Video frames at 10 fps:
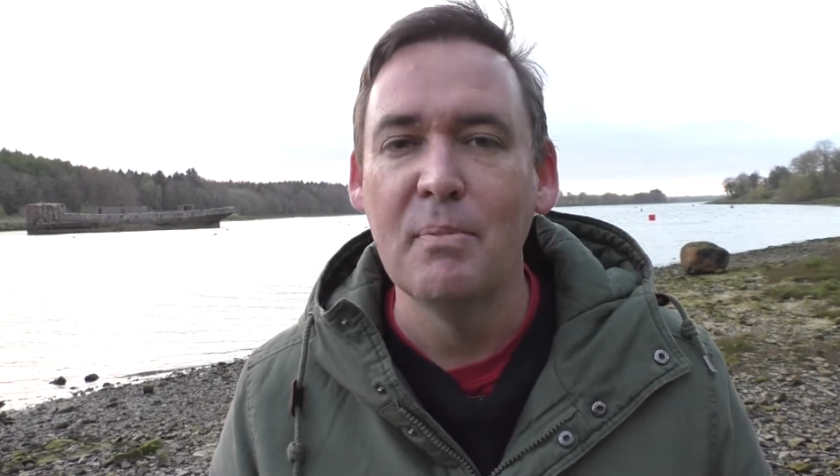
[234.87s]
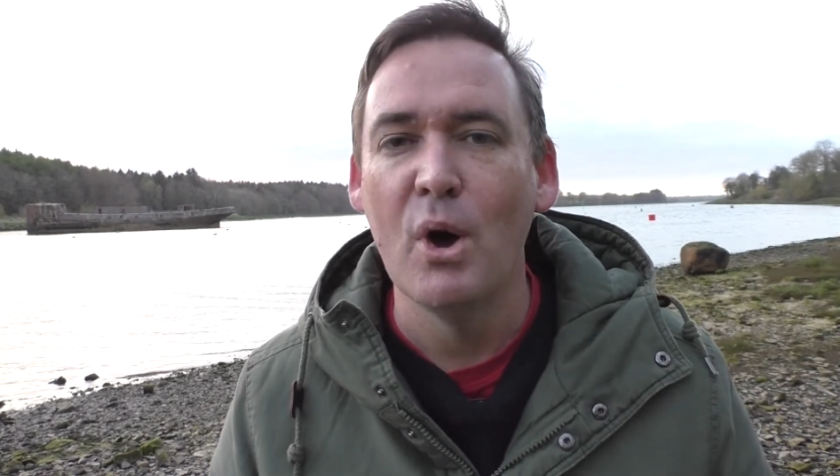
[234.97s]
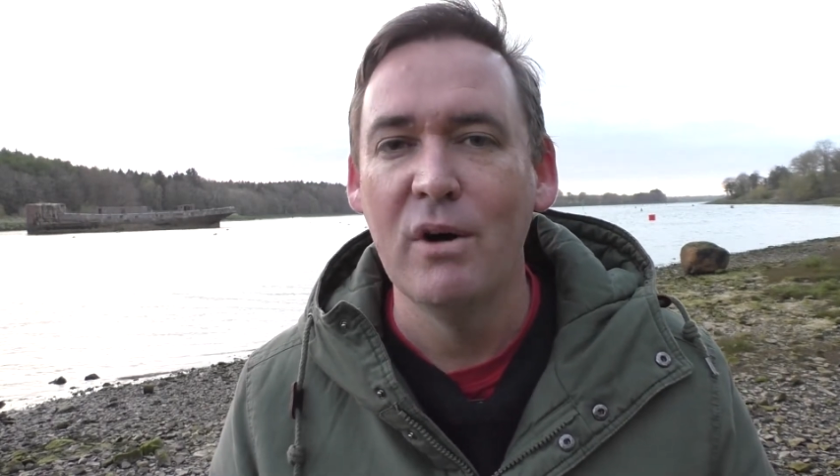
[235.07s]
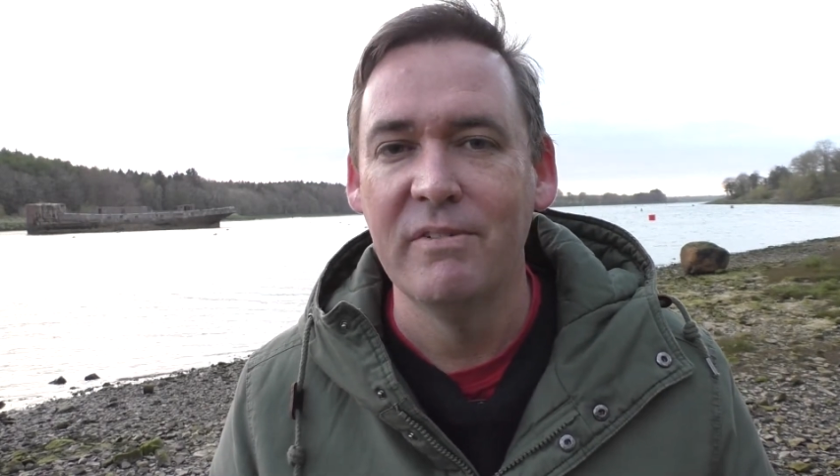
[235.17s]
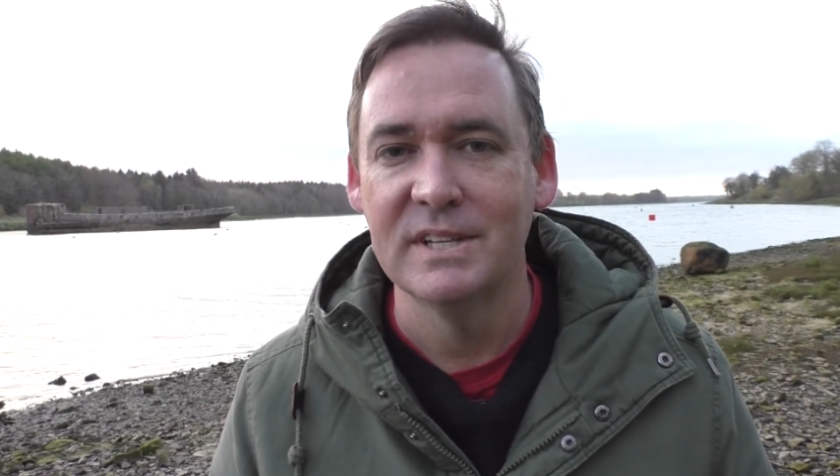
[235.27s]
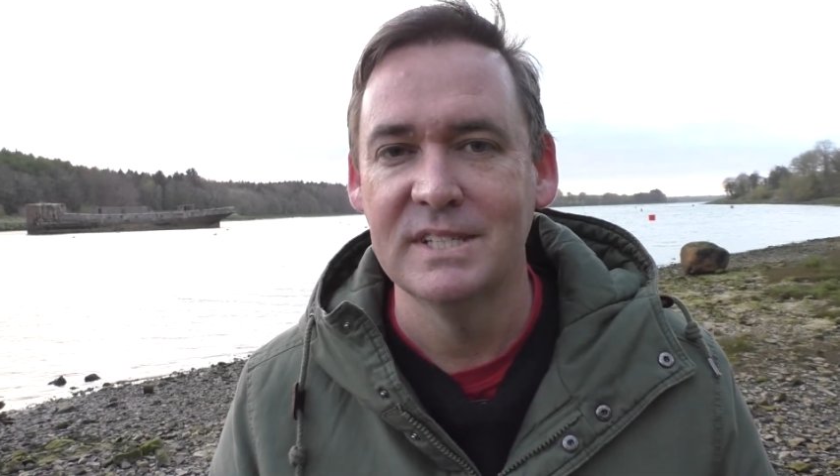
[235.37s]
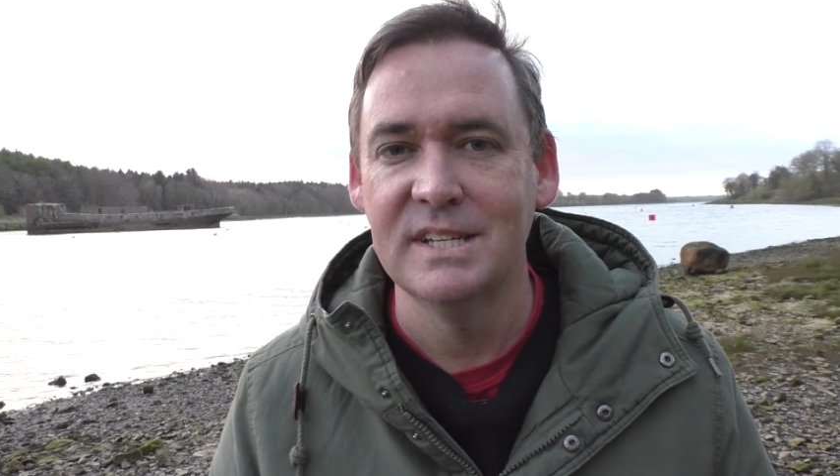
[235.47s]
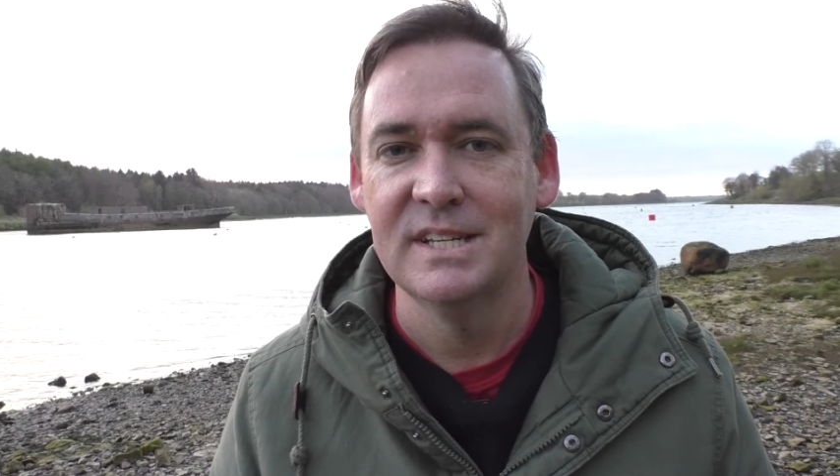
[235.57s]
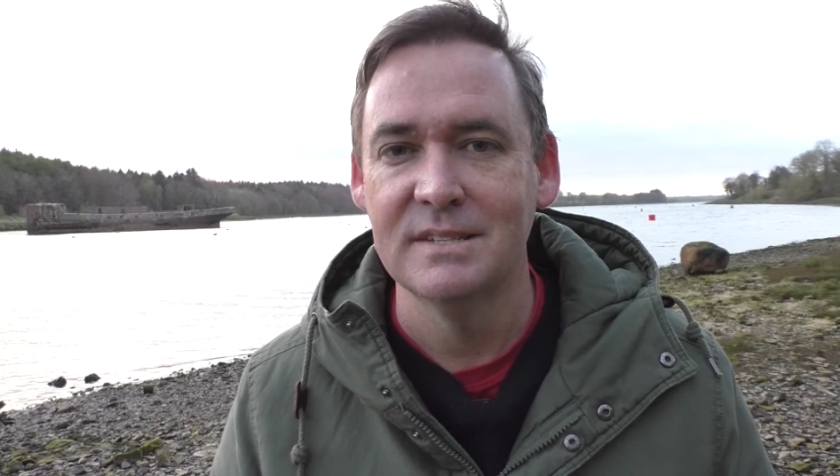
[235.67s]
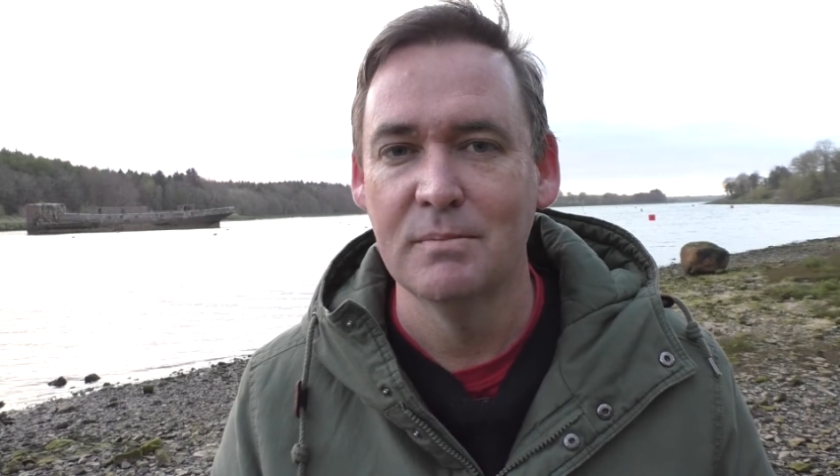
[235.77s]
perfect
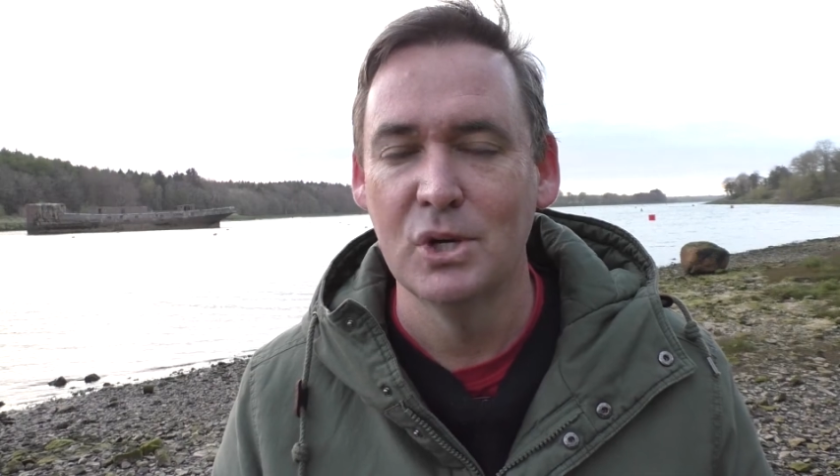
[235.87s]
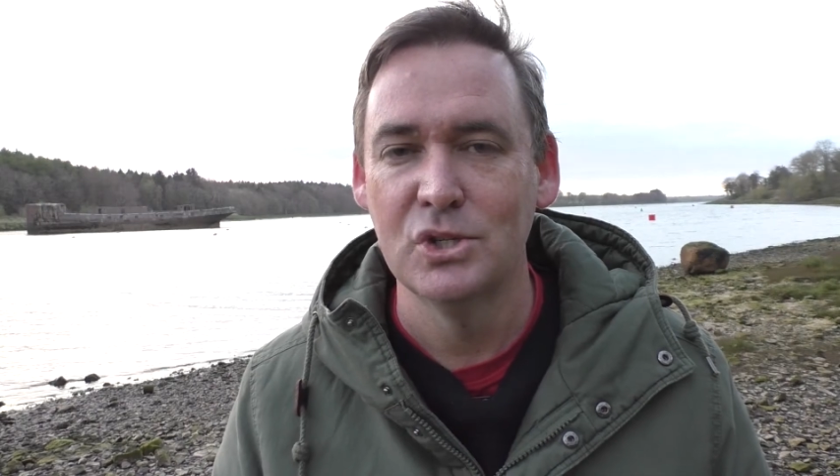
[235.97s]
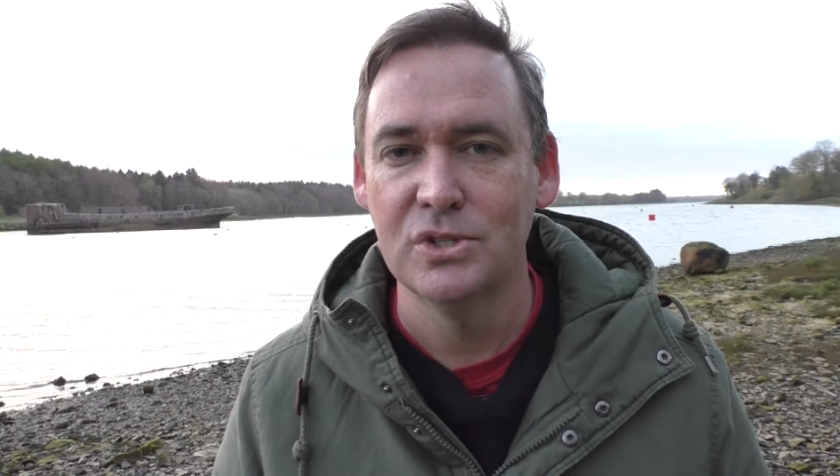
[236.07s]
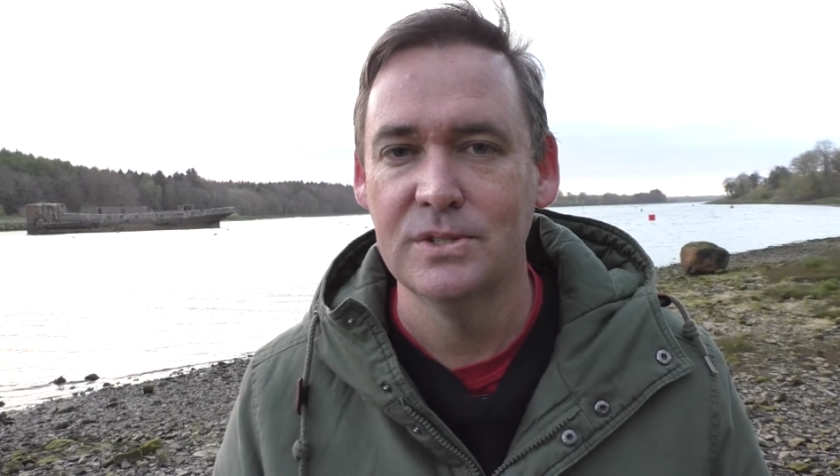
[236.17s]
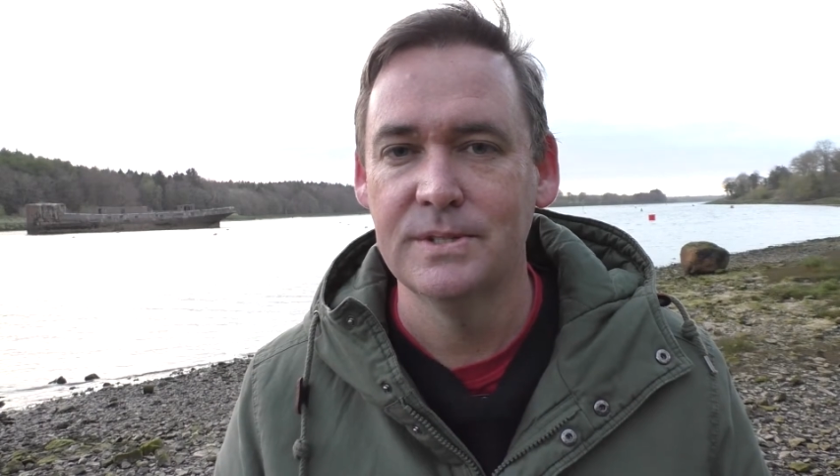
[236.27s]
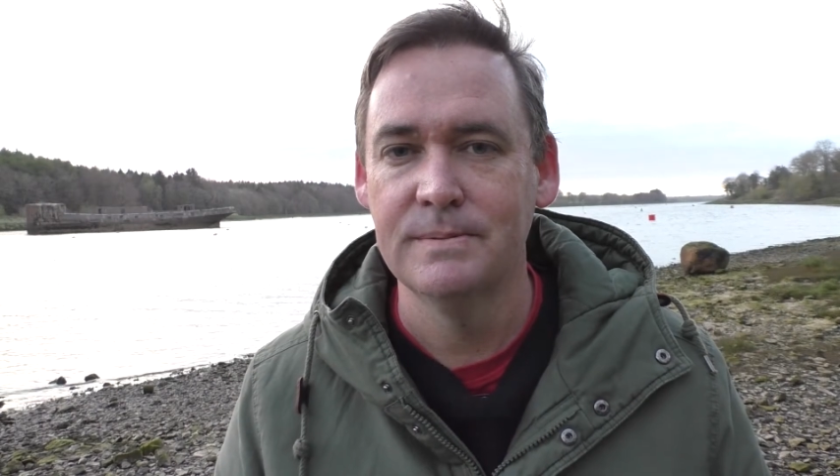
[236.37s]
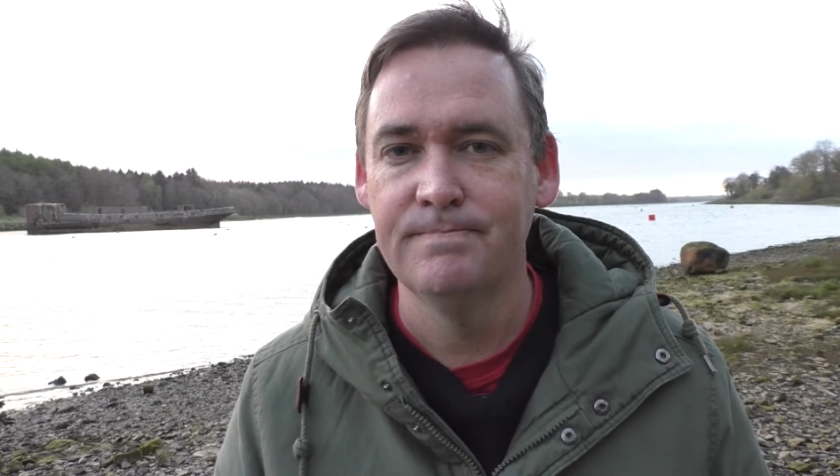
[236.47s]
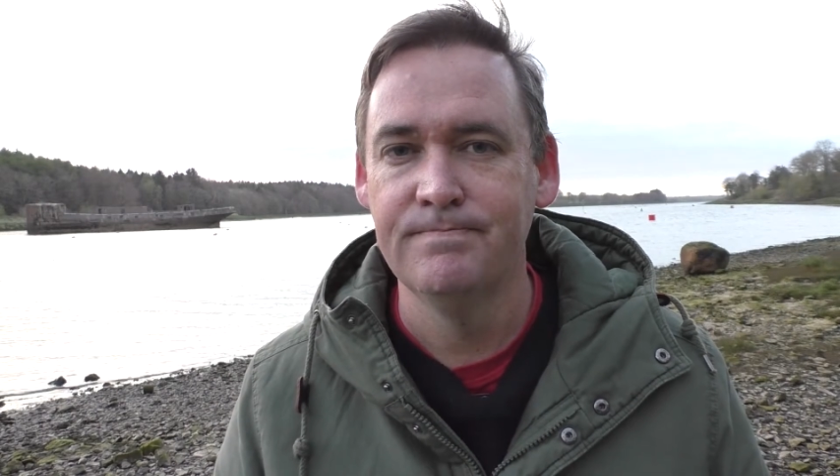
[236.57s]
in his emotions.